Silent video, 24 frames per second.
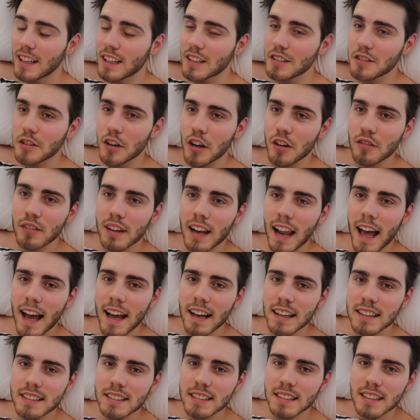So I
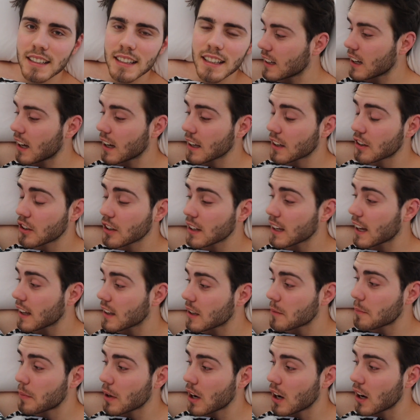relaxed I got
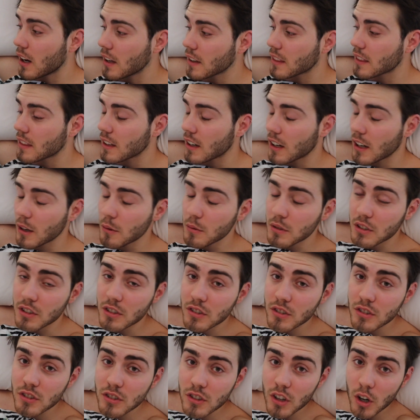out the bath. I was
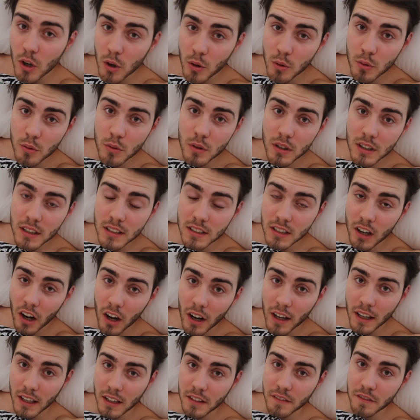so
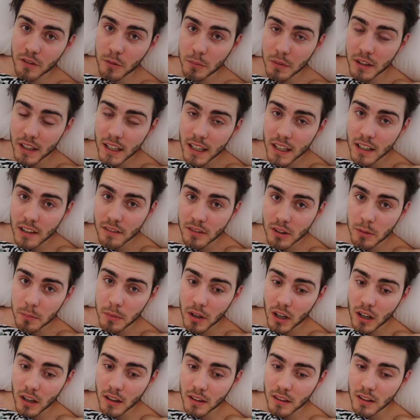tired from the heat of the
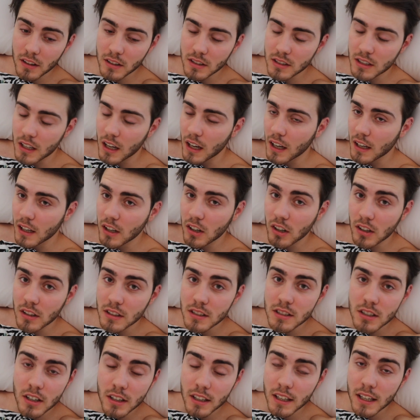bath. I was like, I
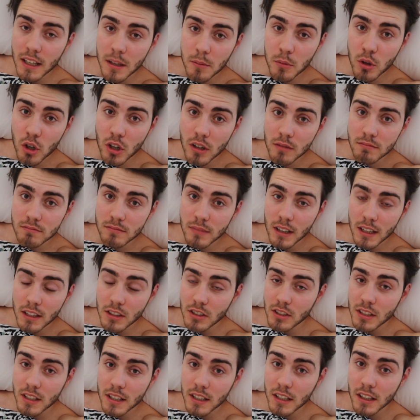can't sign anymore. I
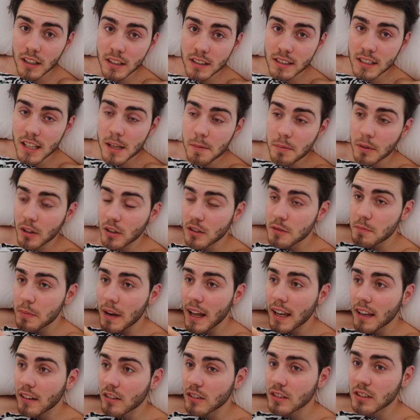just need to go to sleep. And I was
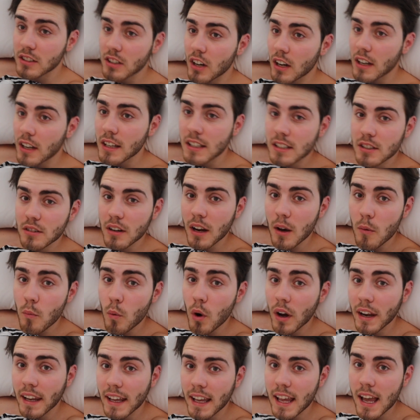planning on signing till like
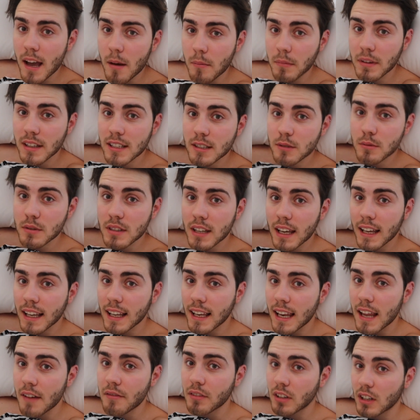1 a.m. This was like
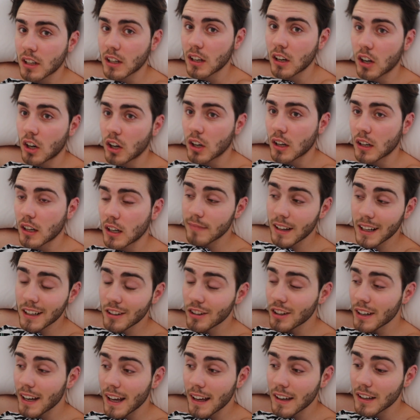11 o'clock. I
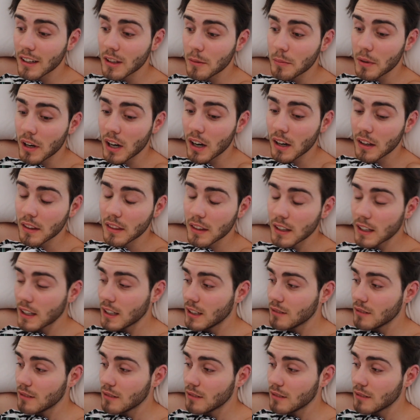got out of the bath.